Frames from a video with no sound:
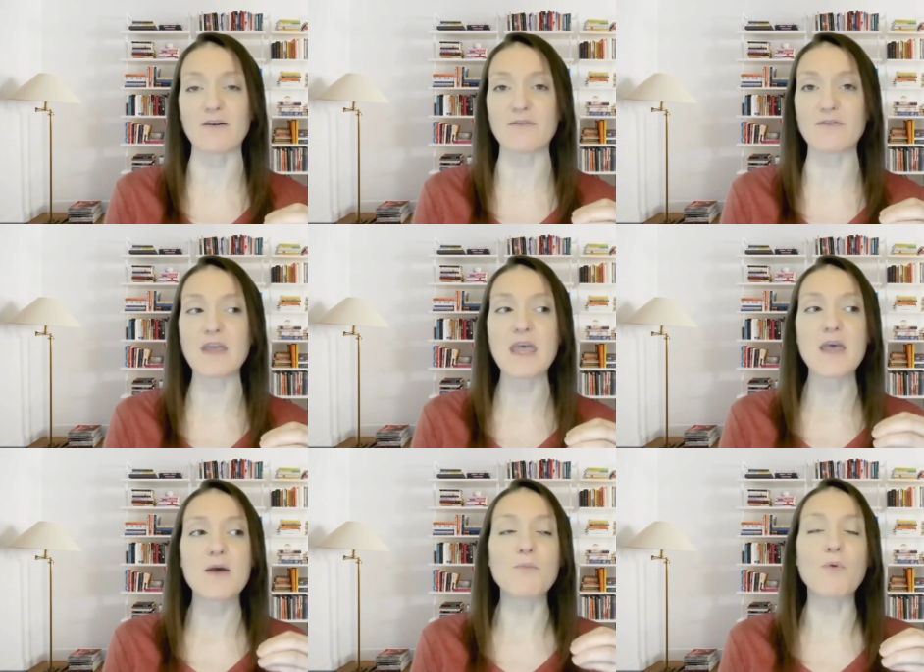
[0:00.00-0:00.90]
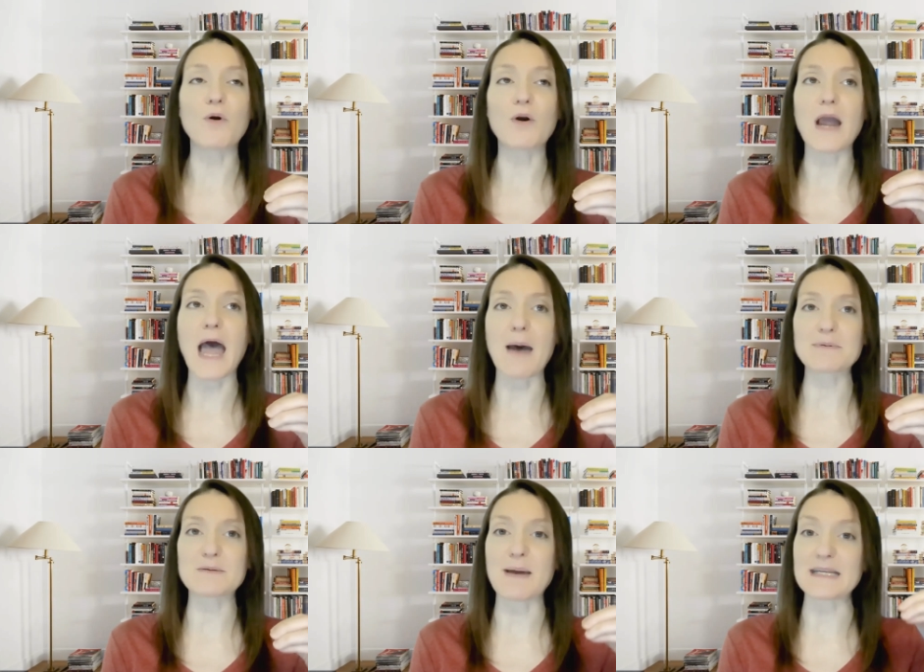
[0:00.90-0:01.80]
of more
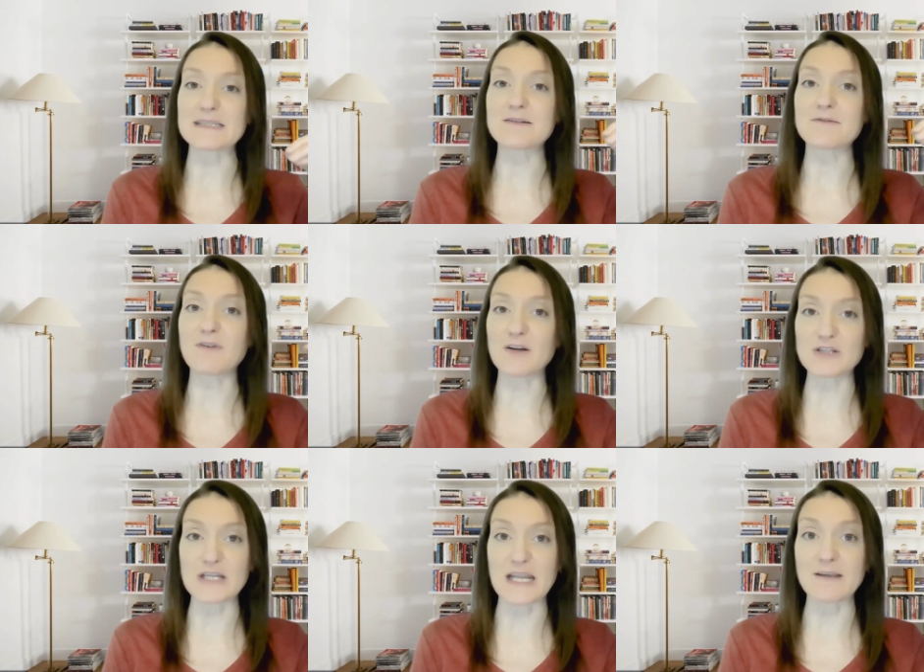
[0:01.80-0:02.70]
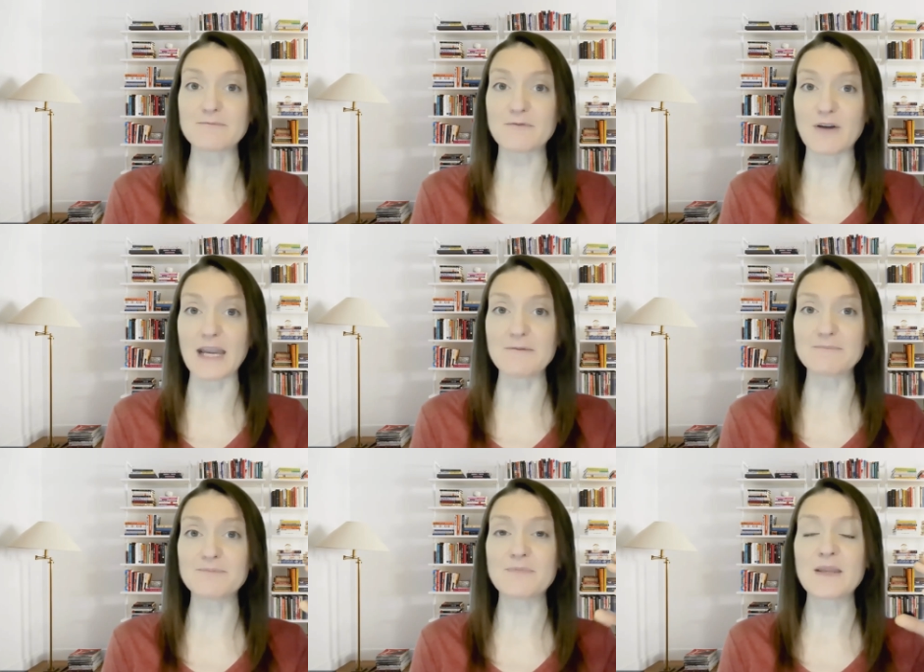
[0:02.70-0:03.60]
optimized functioning,
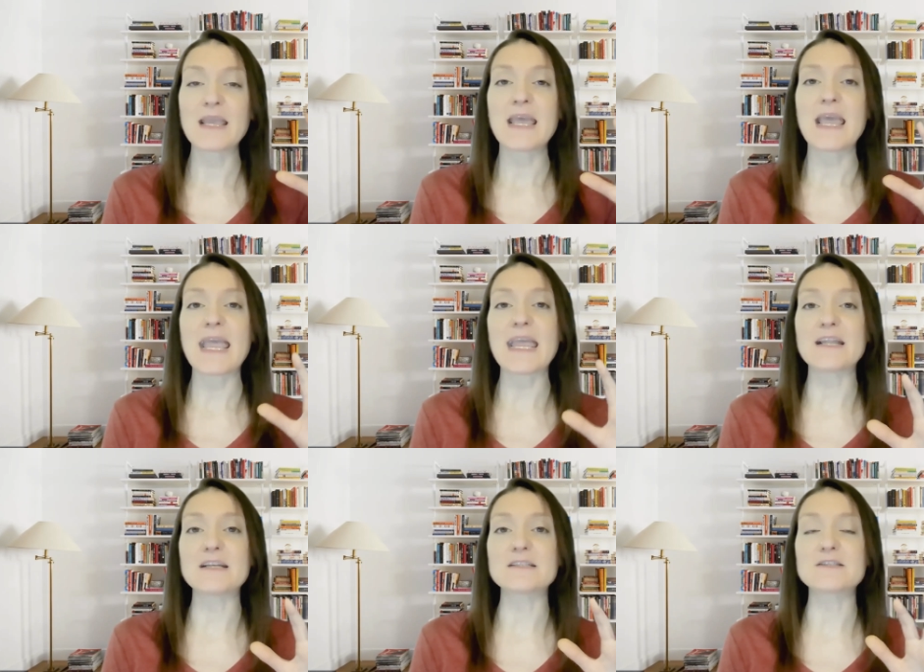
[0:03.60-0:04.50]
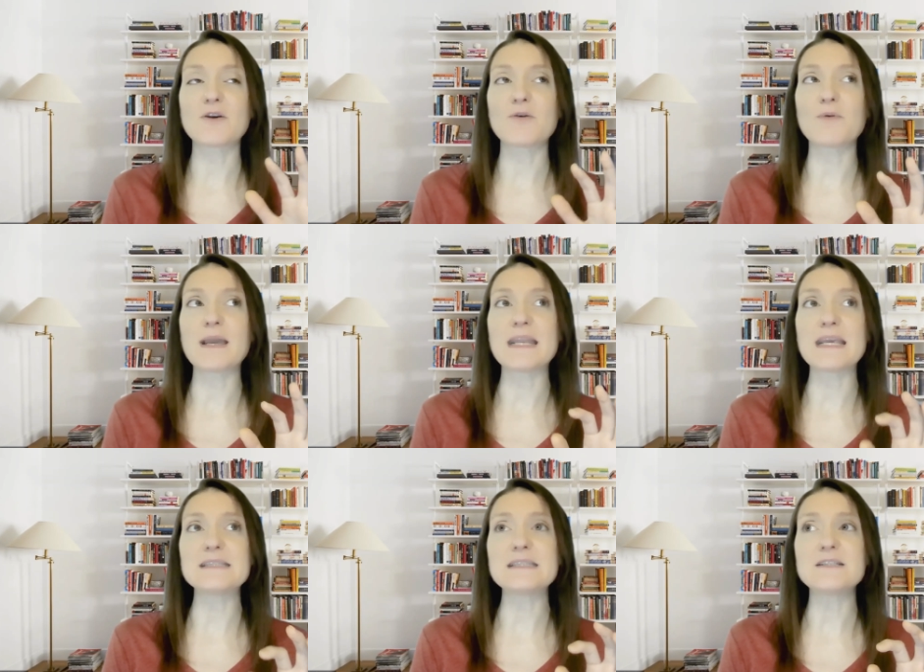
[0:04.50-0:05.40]
right? And so it
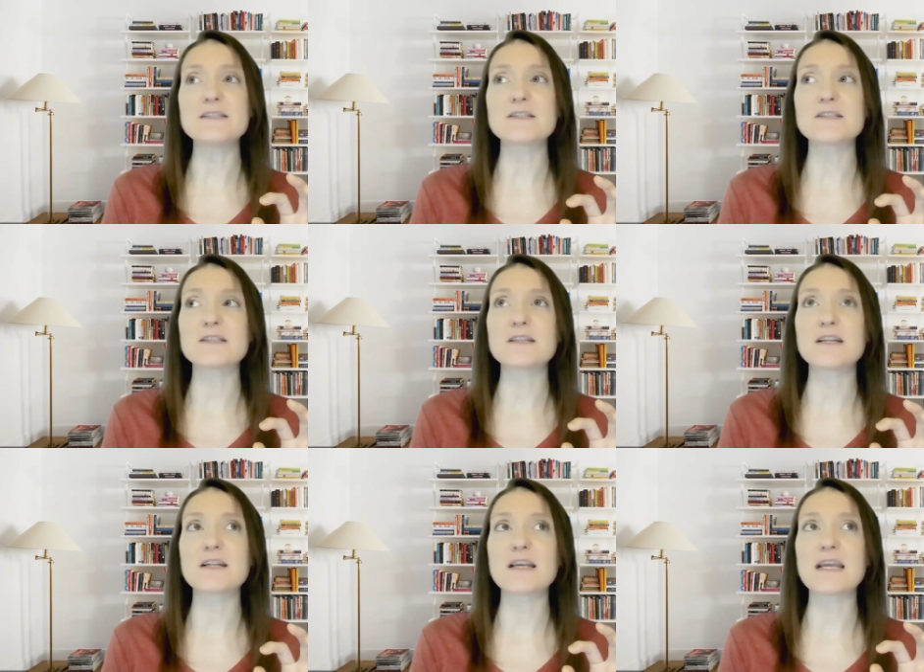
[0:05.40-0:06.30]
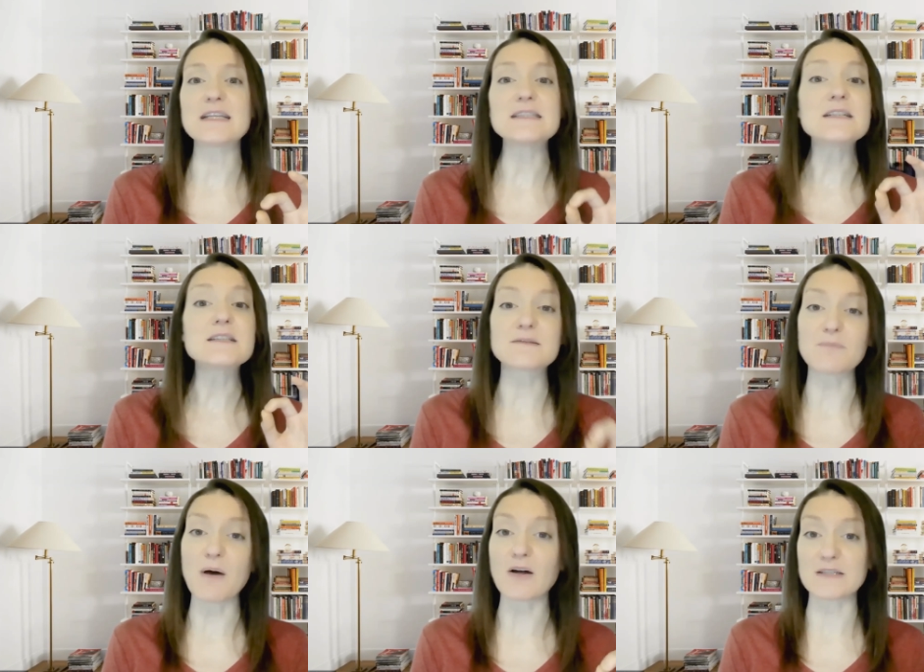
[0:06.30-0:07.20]
isn't it isn't a
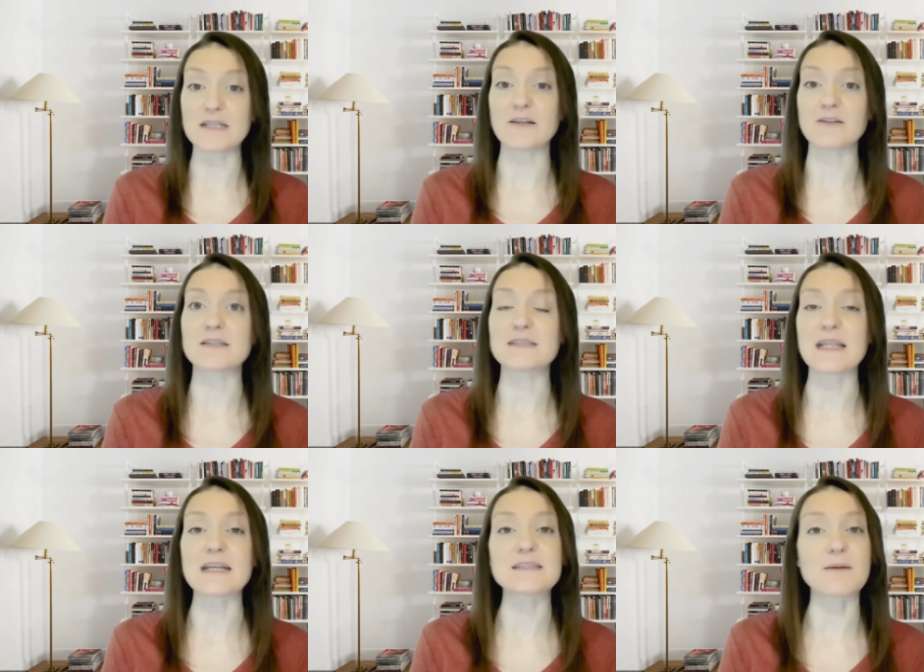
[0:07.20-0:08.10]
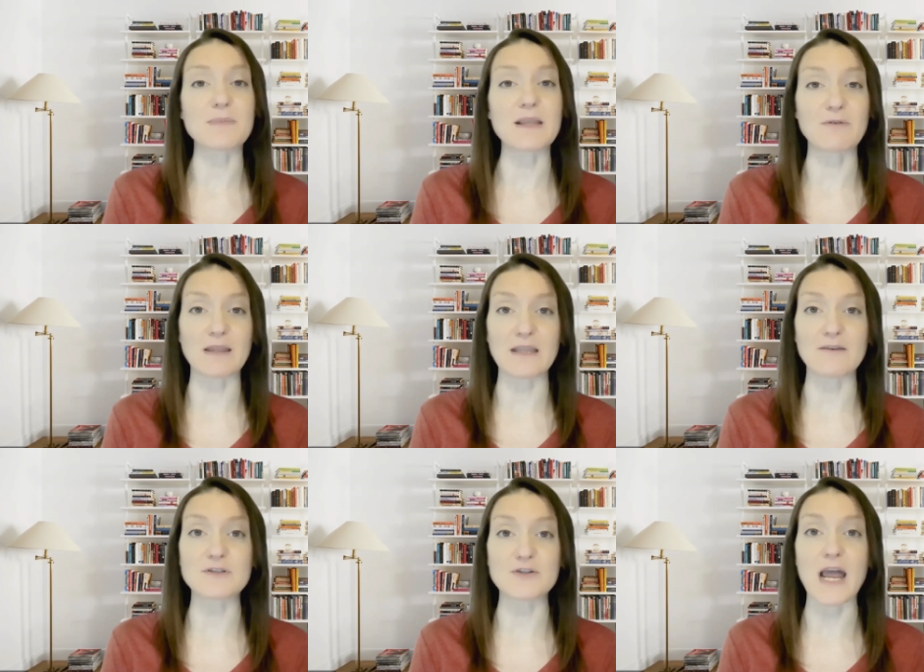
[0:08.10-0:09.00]
small deal to say that something
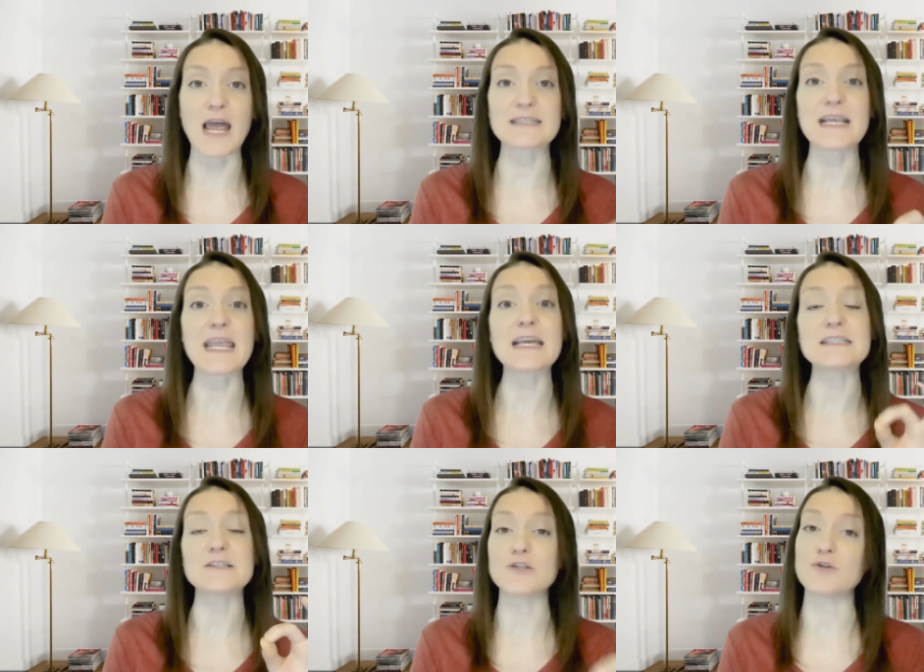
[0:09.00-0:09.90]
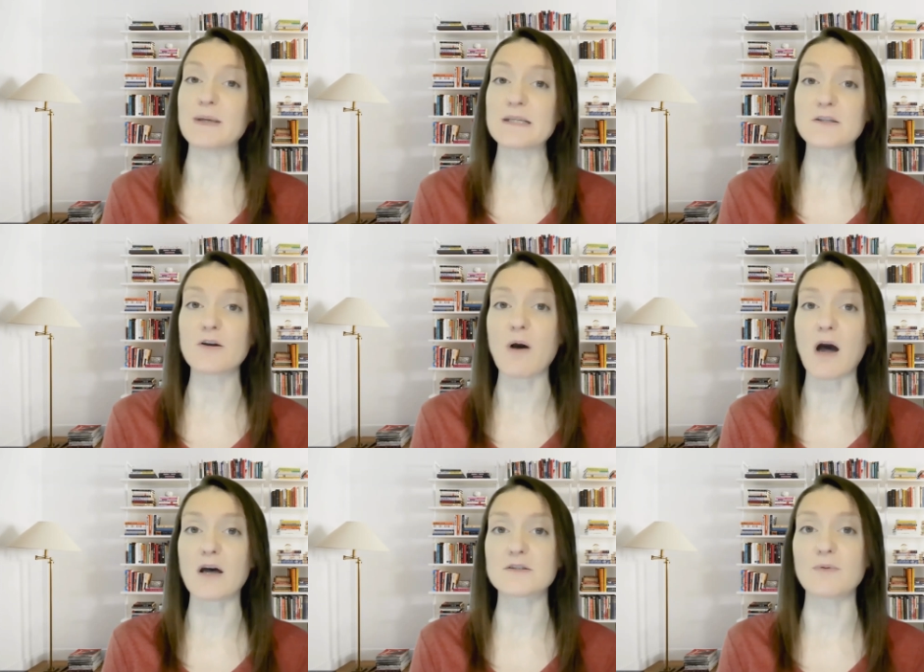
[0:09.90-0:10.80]
relieves stress and in doing so
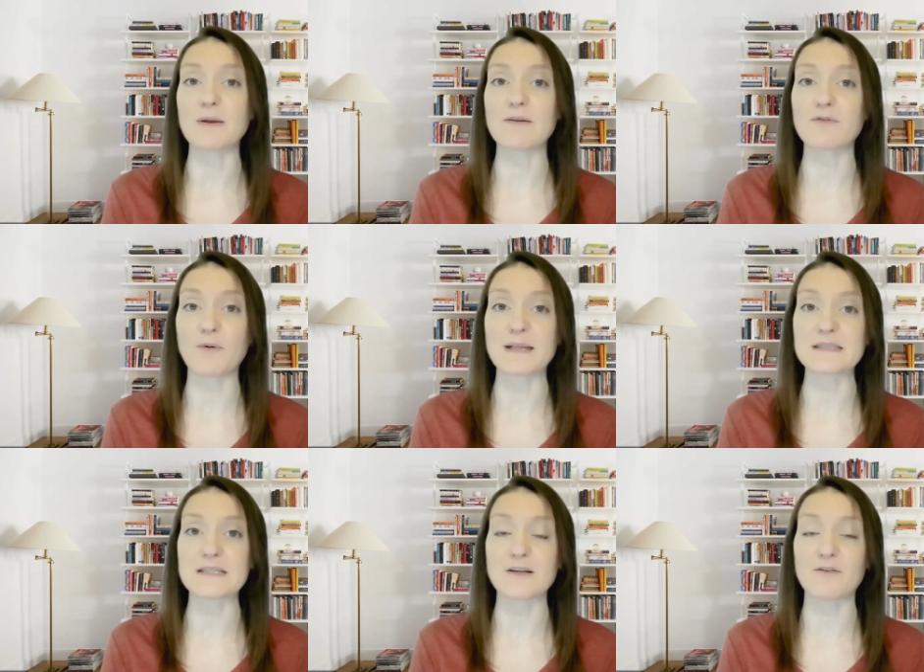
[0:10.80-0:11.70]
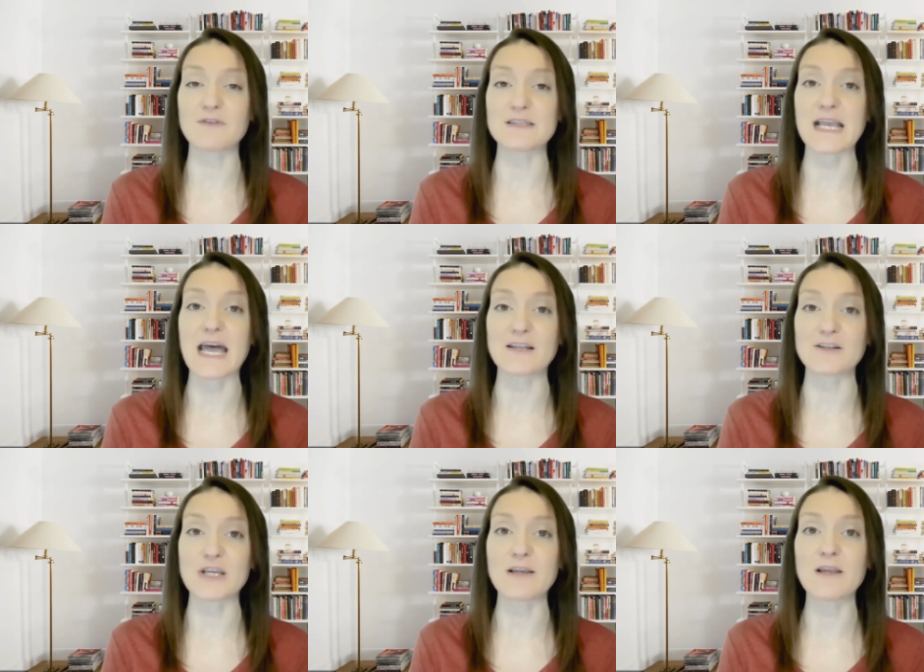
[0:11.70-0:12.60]
also influences our
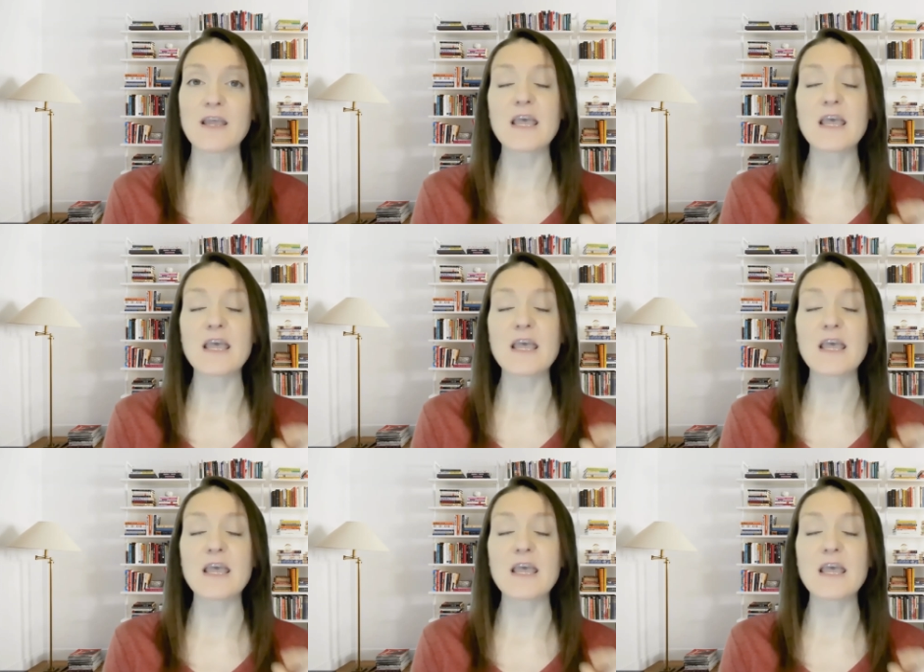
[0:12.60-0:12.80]
physiology.